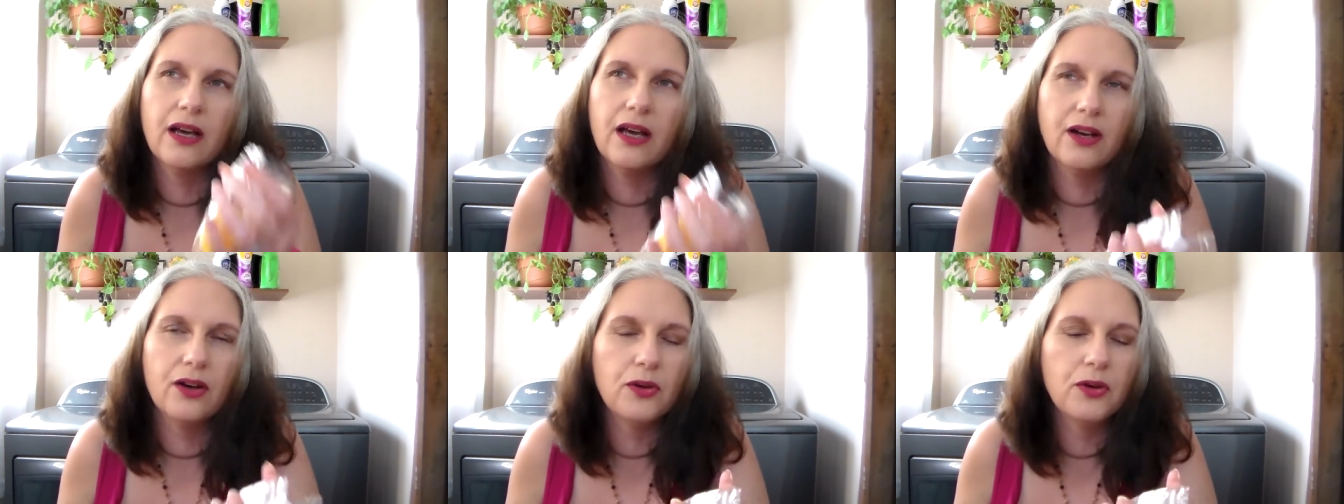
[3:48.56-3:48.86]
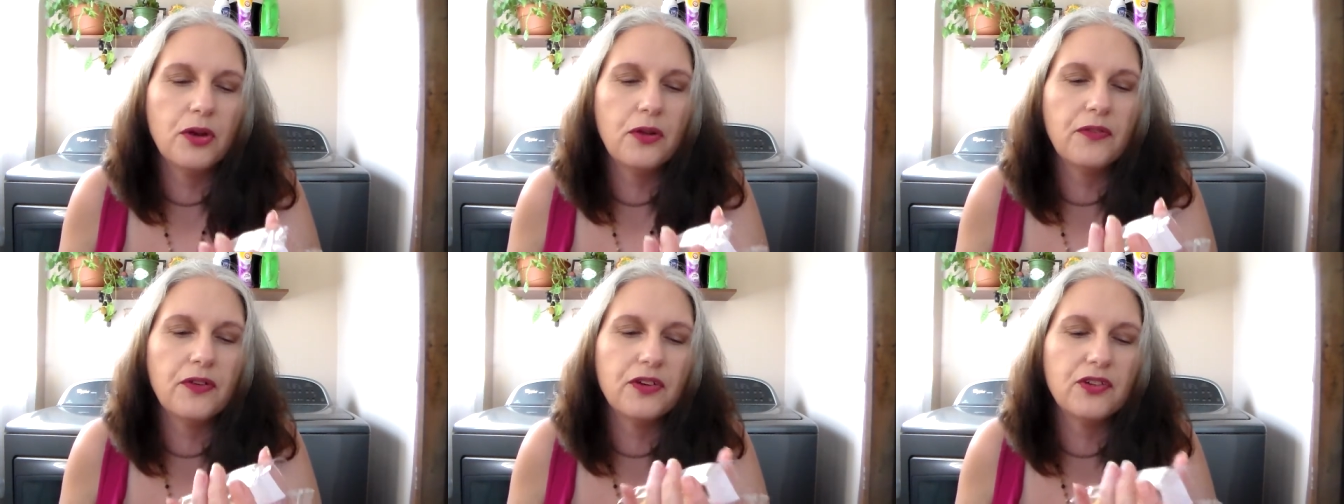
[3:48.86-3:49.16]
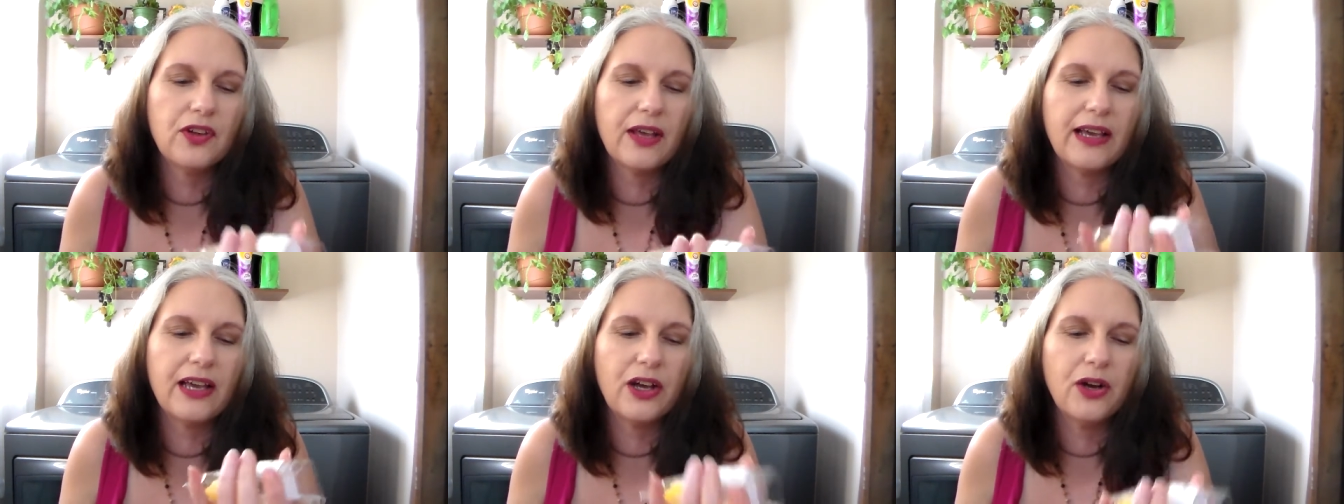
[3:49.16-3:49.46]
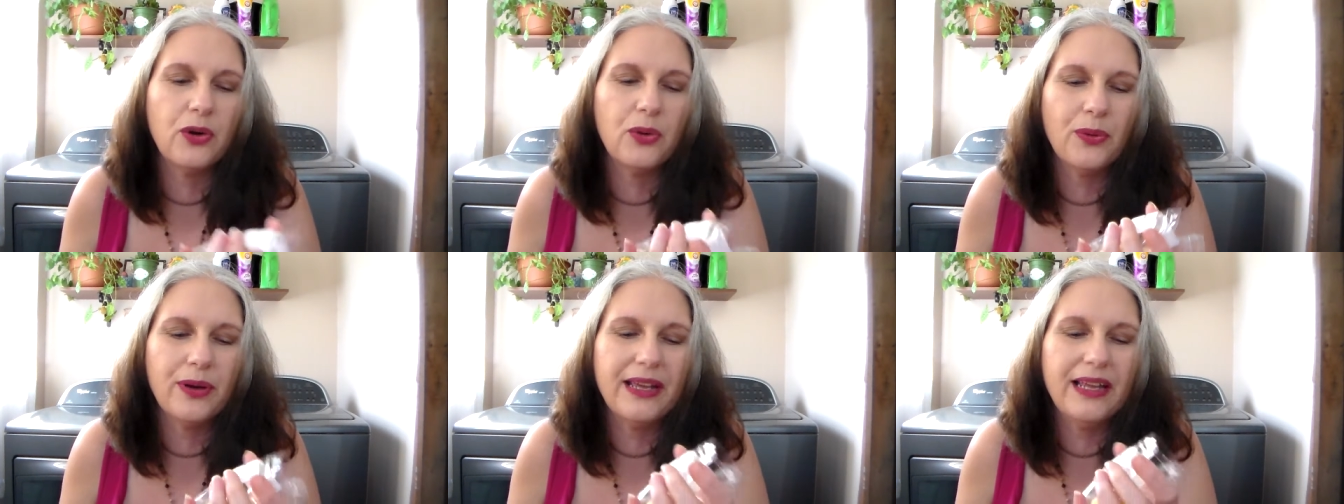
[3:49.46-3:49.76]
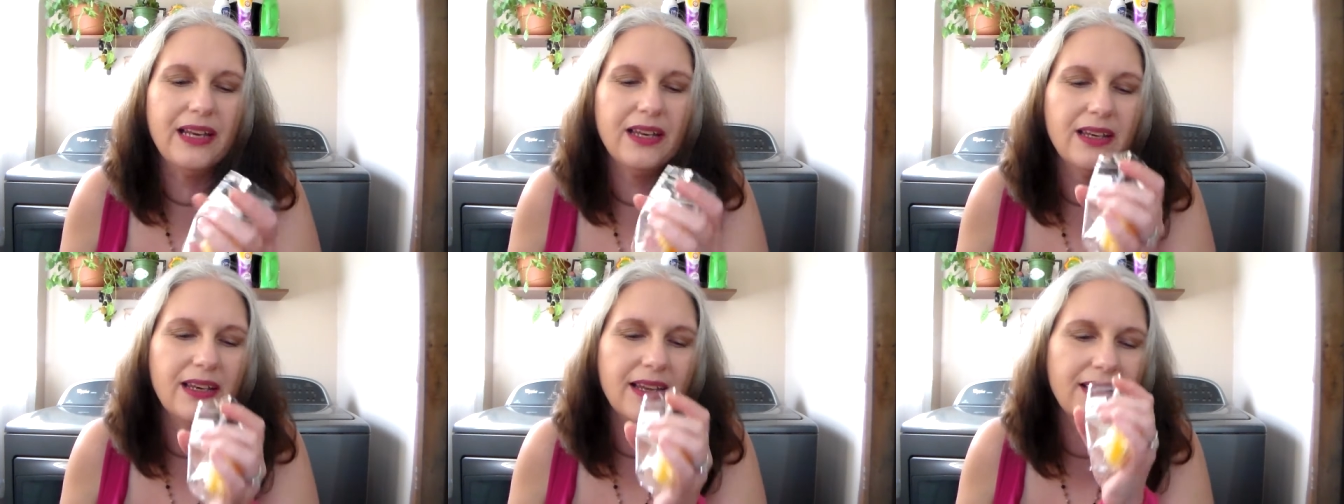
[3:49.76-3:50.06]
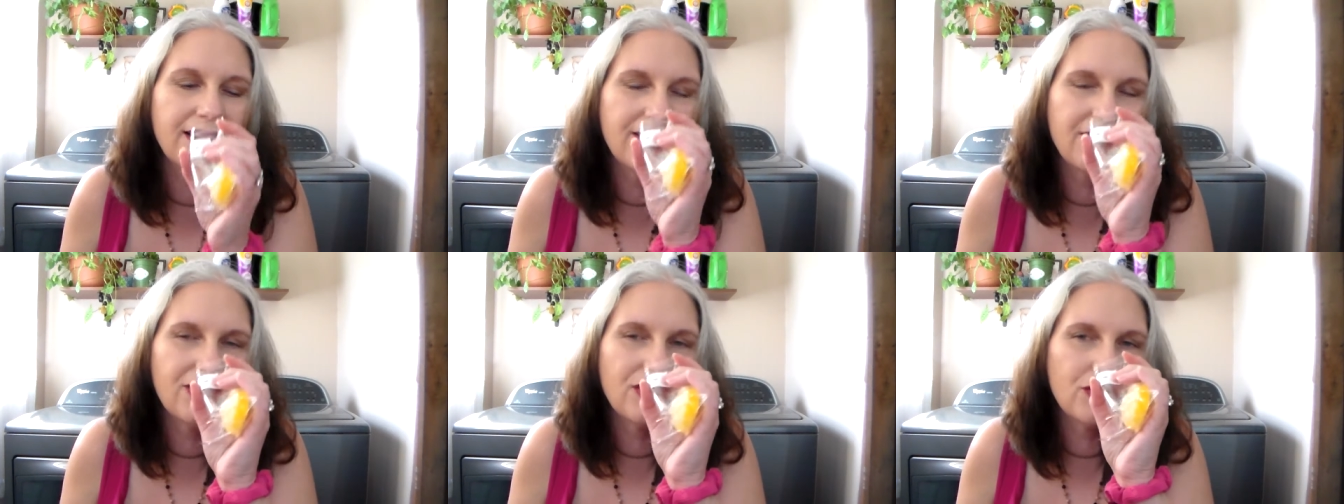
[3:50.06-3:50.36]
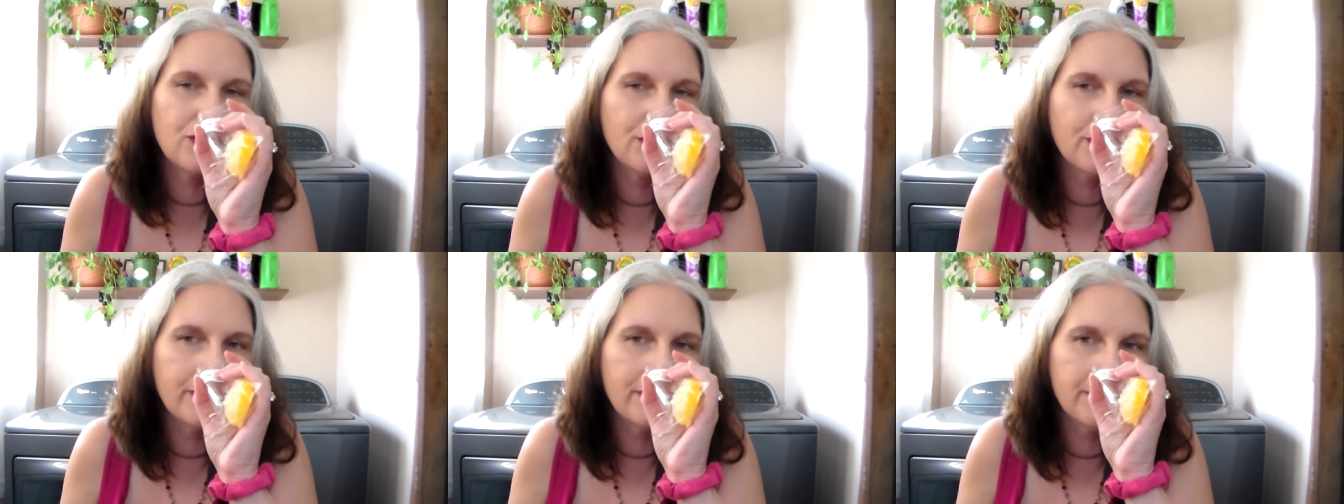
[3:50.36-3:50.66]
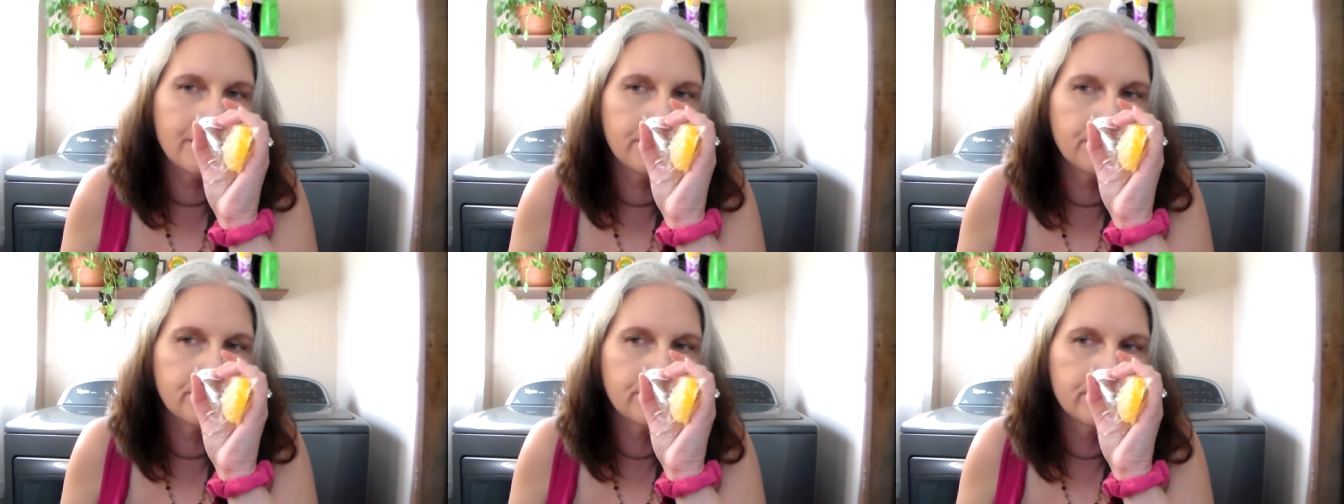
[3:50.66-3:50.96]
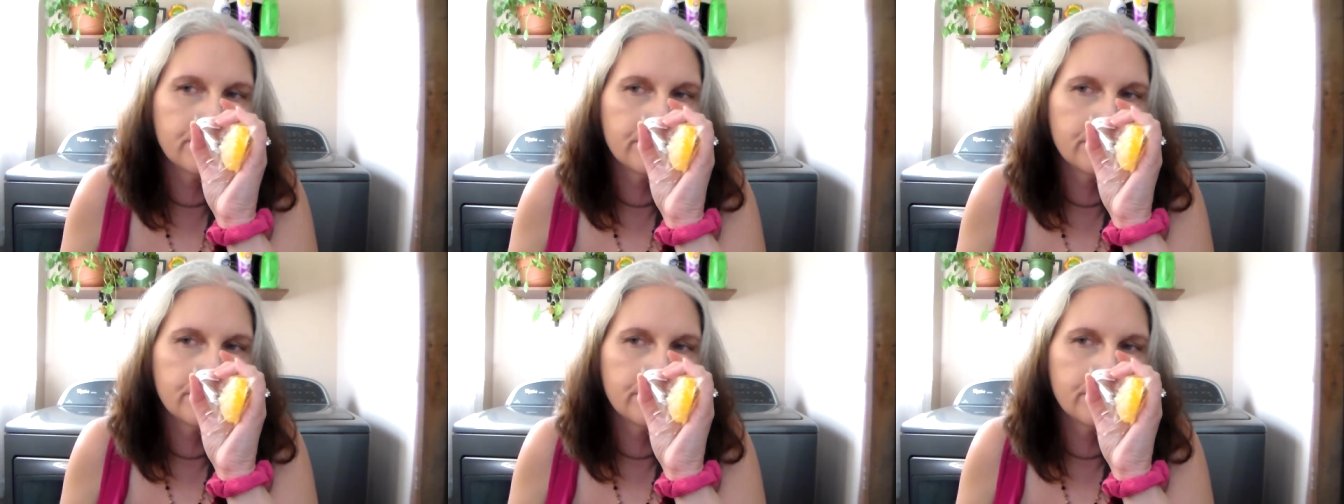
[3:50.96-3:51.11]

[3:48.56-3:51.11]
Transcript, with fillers: I don't know. There's like a greenness to it.